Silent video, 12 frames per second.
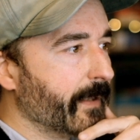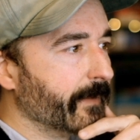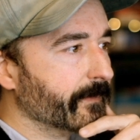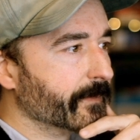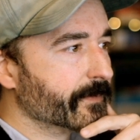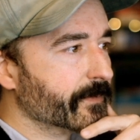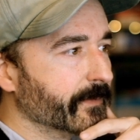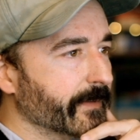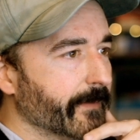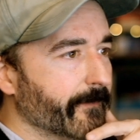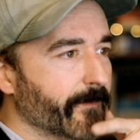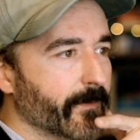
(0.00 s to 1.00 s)
There's certainly a
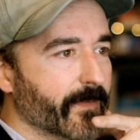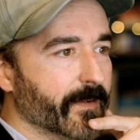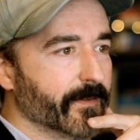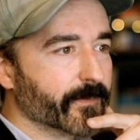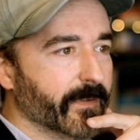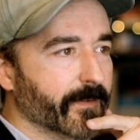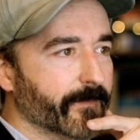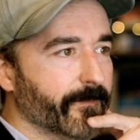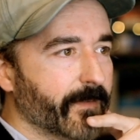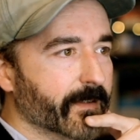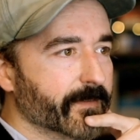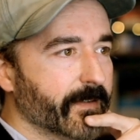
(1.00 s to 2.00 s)
few things we could
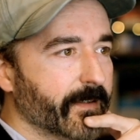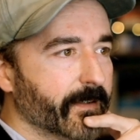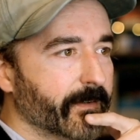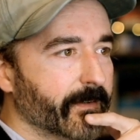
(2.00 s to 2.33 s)
fix here.